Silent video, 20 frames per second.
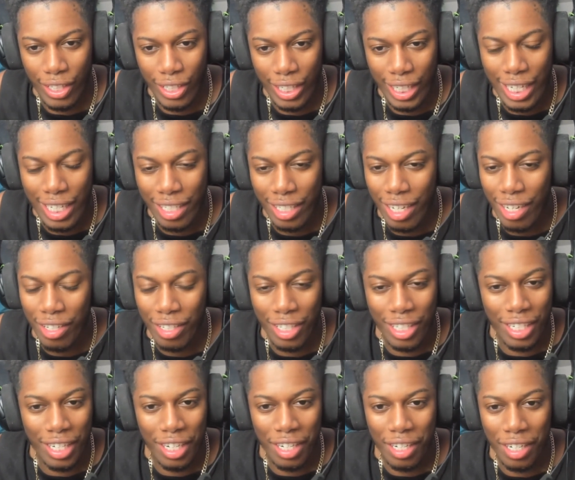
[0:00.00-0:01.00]
He's
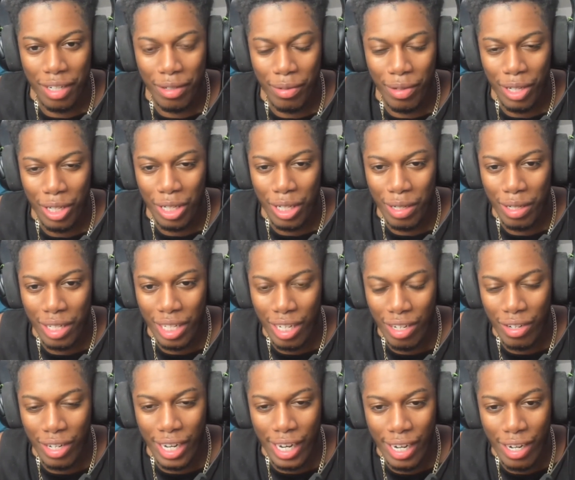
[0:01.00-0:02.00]
telling uh, what's that? He's
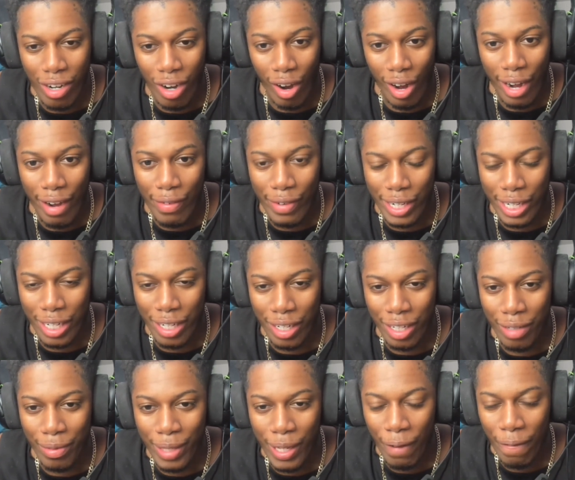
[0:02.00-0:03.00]
telling Einar
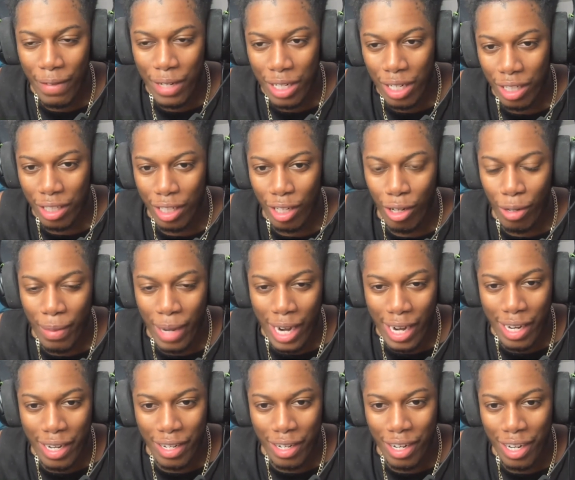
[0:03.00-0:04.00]
everything. I wonder if he's gonna tell him how
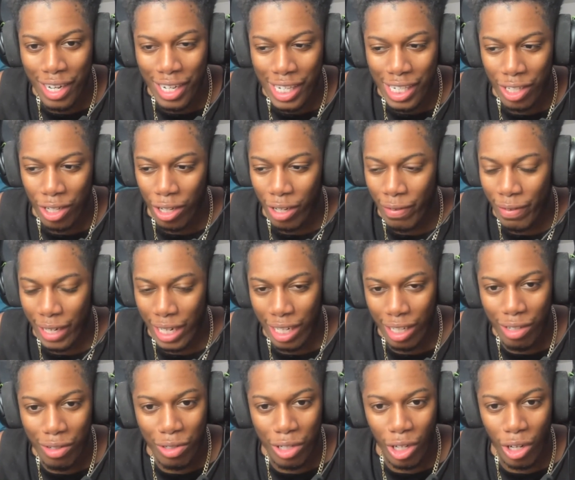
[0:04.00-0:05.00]
he served for
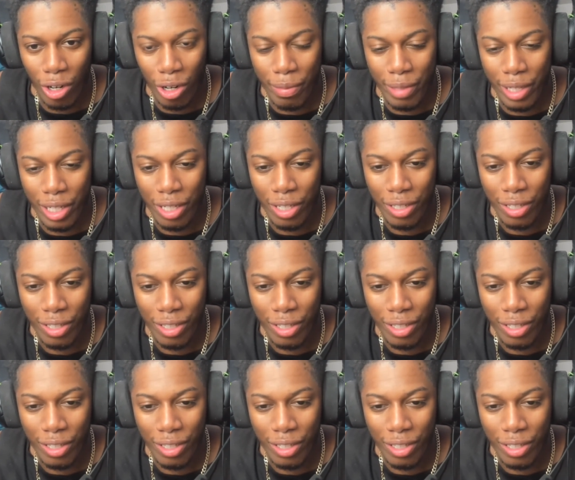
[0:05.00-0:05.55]
Canute's army.